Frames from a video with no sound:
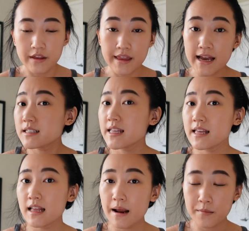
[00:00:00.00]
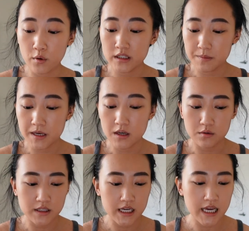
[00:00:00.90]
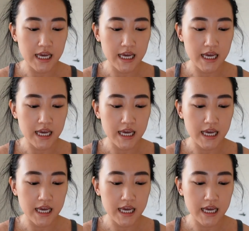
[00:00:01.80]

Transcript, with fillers: The next thing that I'm going to be using